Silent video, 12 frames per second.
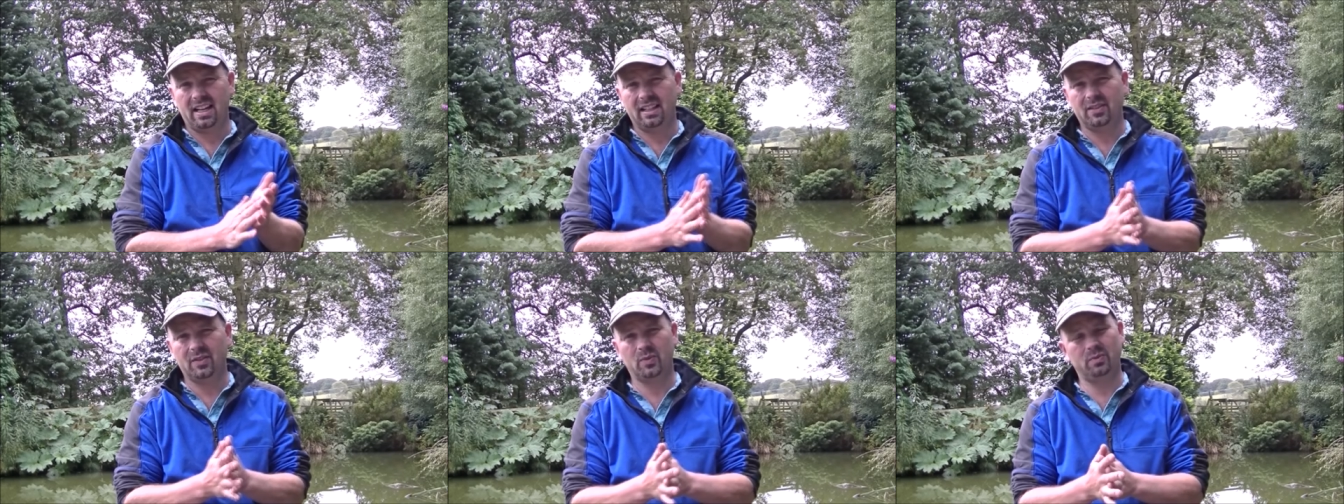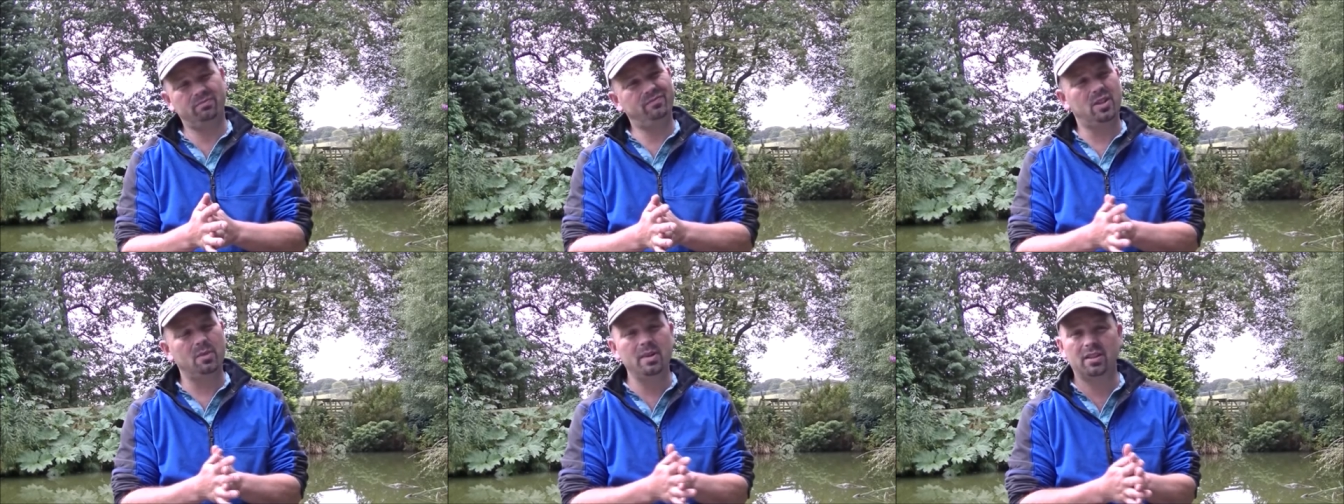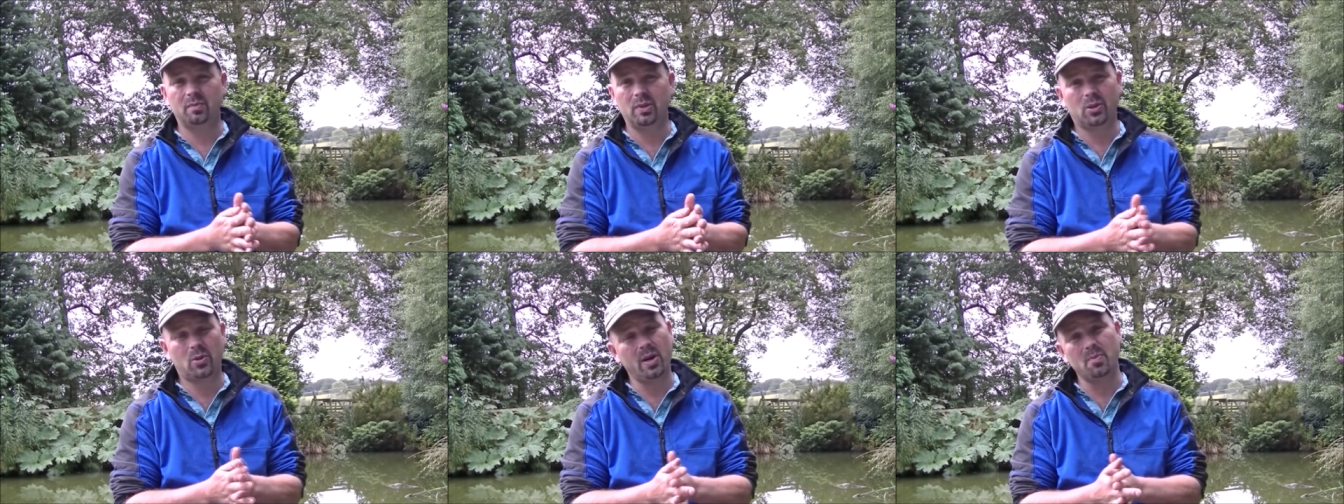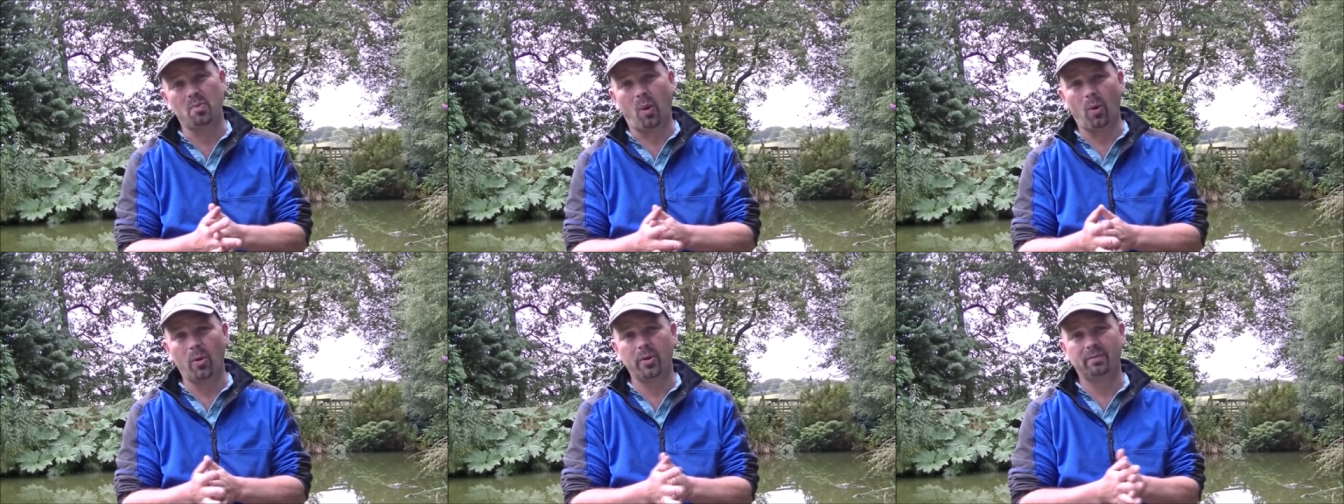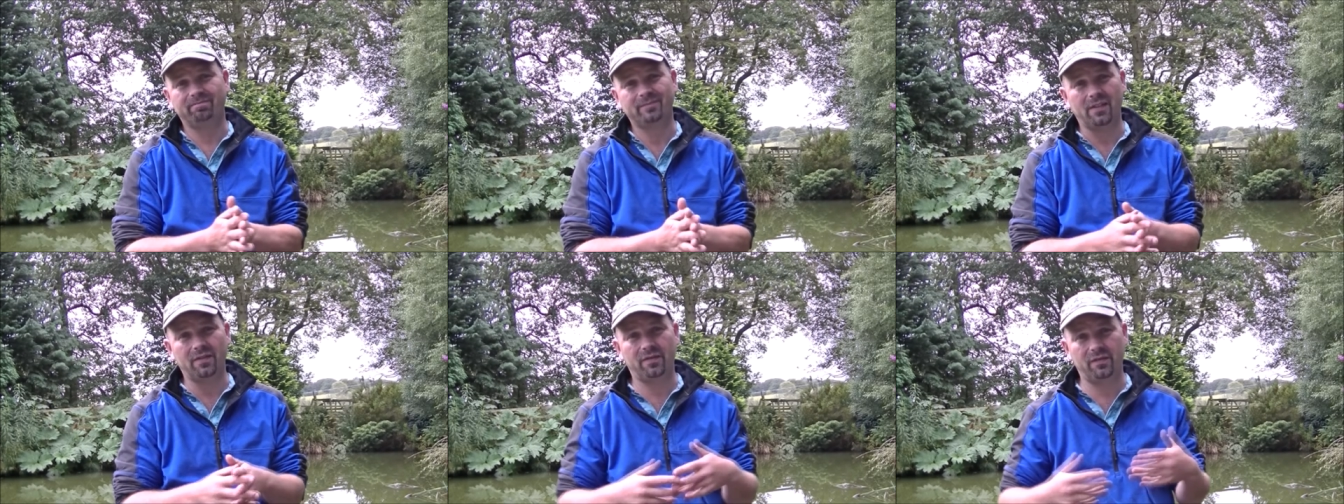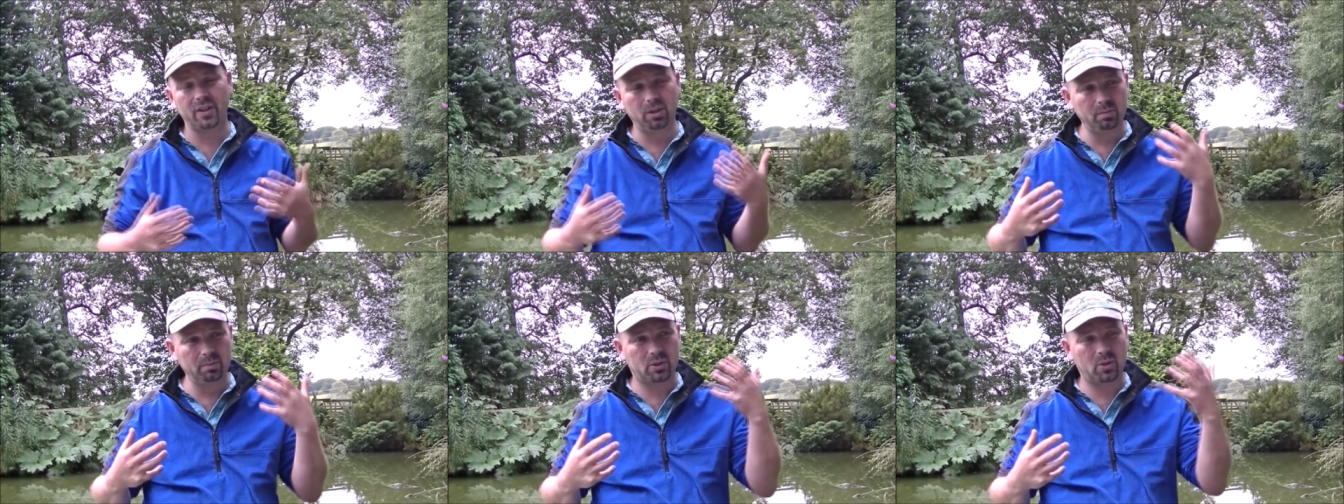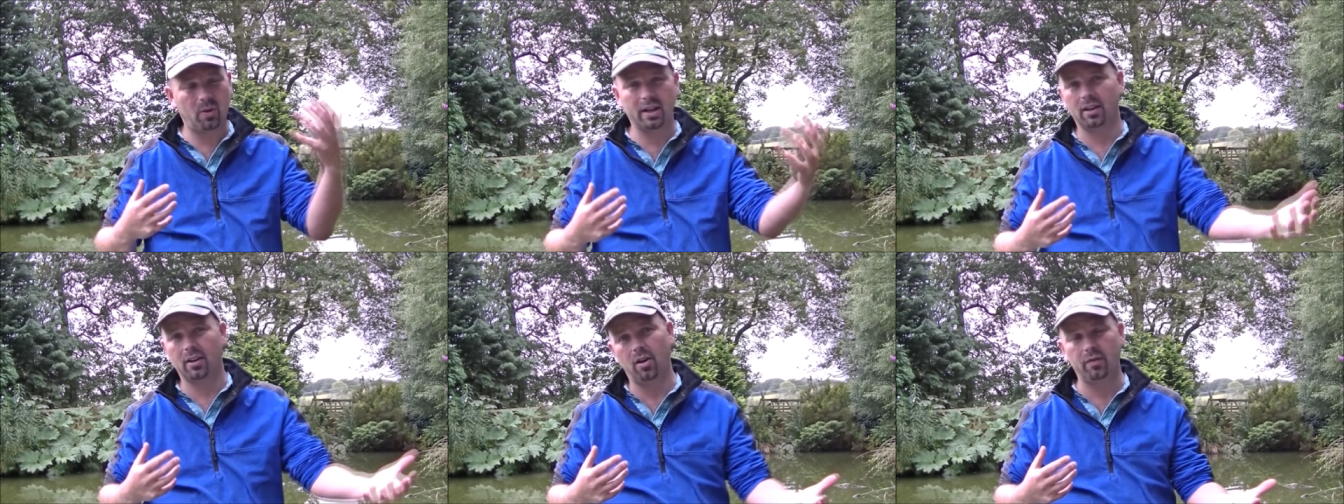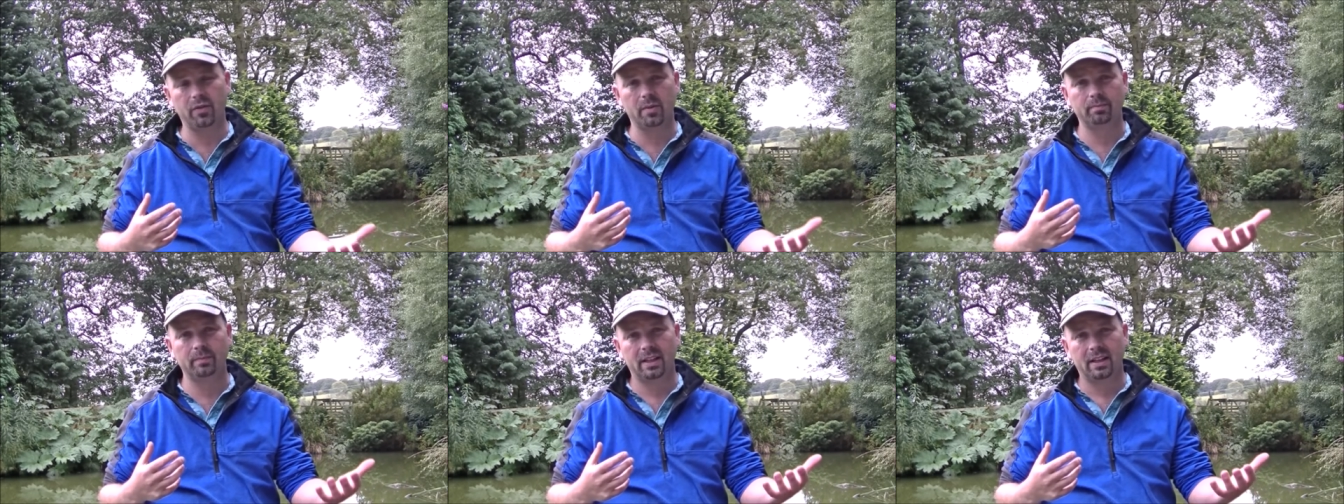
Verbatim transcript: and to me they've been quite boring. I've filmed quite a lot of them